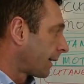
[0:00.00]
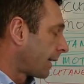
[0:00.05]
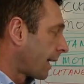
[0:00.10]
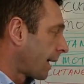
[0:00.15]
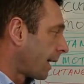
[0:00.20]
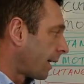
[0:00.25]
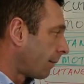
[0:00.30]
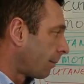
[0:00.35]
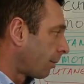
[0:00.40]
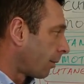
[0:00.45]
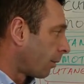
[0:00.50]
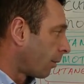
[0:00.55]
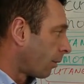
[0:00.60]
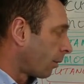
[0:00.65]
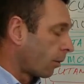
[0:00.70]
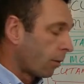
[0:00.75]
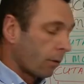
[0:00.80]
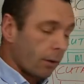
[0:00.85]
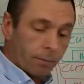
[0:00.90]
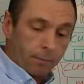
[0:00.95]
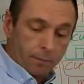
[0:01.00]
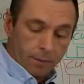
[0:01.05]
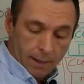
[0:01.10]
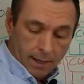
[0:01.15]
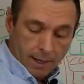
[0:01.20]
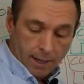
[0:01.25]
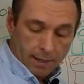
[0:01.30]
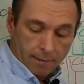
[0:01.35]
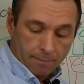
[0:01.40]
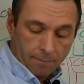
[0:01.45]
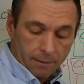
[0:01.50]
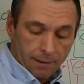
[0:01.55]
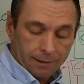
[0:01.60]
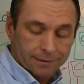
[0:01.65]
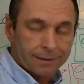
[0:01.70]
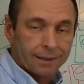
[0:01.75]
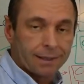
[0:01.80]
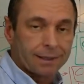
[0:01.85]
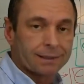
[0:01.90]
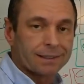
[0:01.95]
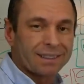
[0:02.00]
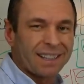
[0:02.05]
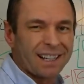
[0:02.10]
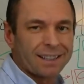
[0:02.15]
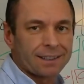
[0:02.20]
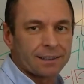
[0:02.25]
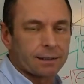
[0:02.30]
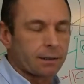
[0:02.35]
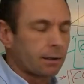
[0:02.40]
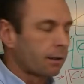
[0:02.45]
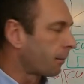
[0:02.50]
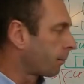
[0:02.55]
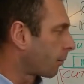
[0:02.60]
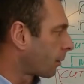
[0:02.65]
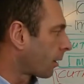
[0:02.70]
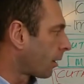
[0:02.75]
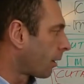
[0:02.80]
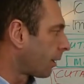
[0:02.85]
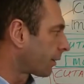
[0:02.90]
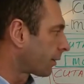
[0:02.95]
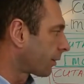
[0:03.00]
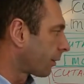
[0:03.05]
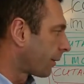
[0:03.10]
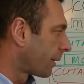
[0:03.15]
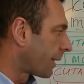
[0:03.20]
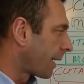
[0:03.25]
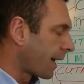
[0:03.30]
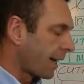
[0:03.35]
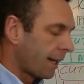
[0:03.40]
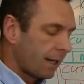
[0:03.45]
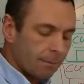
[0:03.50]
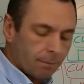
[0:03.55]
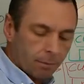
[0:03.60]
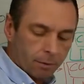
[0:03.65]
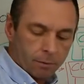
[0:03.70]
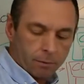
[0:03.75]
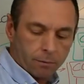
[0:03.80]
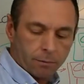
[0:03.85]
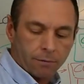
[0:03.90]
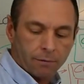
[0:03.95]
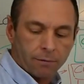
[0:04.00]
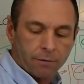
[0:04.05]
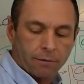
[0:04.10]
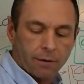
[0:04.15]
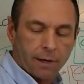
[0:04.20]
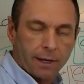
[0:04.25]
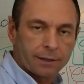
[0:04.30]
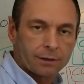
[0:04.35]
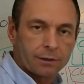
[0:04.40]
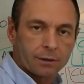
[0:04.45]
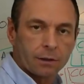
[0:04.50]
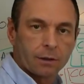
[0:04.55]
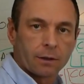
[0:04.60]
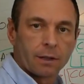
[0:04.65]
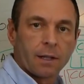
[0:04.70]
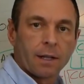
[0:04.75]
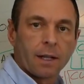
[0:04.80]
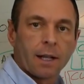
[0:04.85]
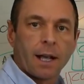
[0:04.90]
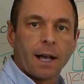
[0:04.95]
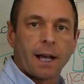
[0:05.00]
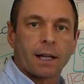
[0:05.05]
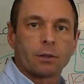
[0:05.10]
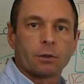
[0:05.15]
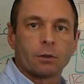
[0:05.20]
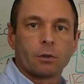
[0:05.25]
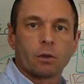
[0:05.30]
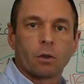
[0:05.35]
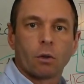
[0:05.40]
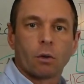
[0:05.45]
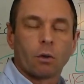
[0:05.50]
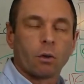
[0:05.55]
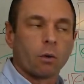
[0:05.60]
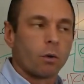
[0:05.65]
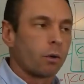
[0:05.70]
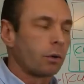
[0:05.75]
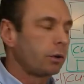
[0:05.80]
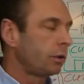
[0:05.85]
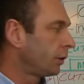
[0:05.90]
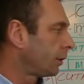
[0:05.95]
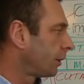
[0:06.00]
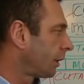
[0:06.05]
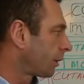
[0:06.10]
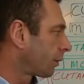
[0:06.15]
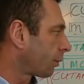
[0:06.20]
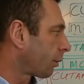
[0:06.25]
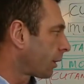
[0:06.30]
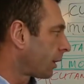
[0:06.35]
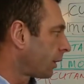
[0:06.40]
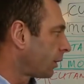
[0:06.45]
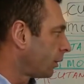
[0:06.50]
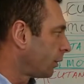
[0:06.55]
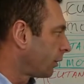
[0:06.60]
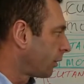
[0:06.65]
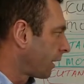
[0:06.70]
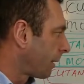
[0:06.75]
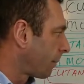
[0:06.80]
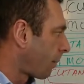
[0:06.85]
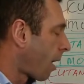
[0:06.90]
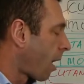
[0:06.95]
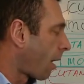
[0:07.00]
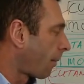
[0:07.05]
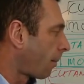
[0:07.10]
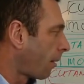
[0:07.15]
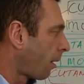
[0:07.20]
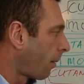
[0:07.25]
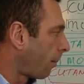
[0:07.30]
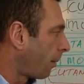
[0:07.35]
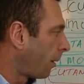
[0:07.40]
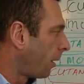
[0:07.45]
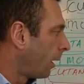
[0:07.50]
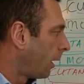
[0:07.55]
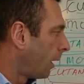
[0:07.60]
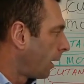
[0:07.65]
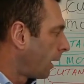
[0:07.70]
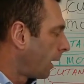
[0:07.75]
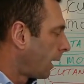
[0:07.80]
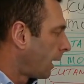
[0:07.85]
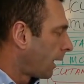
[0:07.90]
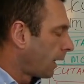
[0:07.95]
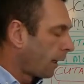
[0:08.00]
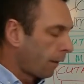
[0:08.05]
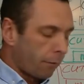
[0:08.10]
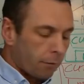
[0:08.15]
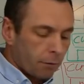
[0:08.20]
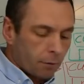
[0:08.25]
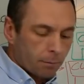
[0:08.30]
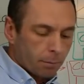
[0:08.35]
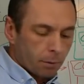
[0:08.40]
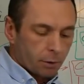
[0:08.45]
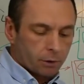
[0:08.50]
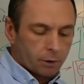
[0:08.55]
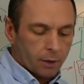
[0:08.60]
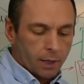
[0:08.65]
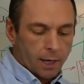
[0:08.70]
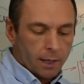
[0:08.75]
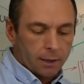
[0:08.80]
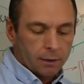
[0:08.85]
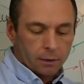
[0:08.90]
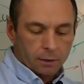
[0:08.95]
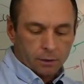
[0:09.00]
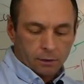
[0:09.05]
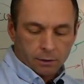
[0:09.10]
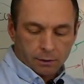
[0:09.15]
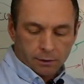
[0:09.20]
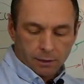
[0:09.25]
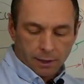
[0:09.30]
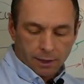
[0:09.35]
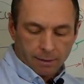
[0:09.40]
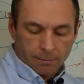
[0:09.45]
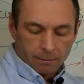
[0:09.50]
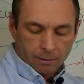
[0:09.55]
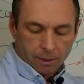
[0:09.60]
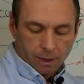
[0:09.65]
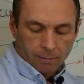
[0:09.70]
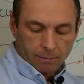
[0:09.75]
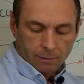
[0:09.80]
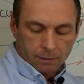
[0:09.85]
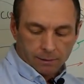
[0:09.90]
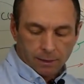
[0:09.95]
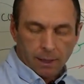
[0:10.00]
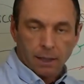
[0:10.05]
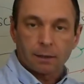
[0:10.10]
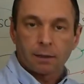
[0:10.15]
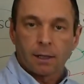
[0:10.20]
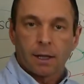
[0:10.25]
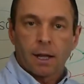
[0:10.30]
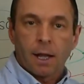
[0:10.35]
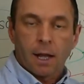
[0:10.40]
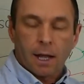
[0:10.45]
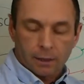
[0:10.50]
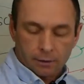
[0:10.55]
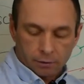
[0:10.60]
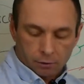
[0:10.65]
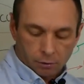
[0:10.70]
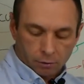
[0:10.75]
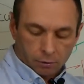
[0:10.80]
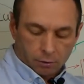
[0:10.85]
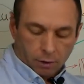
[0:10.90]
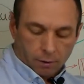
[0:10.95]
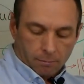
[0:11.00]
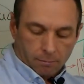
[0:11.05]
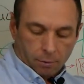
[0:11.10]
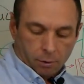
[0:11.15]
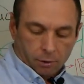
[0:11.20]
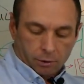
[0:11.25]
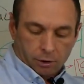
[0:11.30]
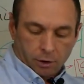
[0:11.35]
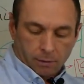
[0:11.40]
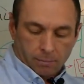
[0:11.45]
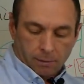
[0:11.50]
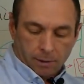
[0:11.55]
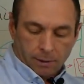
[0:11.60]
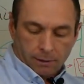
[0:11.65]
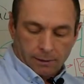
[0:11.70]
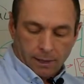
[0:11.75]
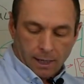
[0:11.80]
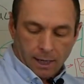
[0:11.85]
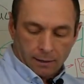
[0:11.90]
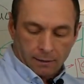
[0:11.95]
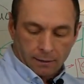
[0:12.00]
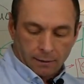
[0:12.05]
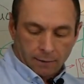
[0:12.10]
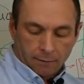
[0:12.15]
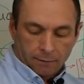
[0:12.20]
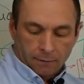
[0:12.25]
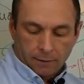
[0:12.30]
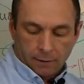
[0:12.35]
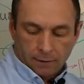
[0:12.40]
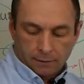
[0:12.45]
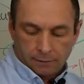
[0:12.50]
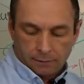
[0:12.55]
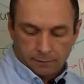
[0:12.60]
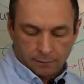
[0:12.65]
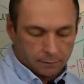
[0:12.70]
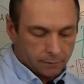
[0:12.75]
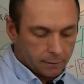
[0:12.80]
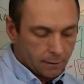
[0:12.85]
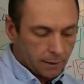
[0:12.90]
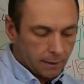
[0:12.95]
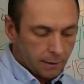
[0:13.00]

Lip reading: elbow, it's an extensor, but also an elbow flexor. And you'll know this one will usually pop up if you put your hand under a tabletop like that and you push up like that. It's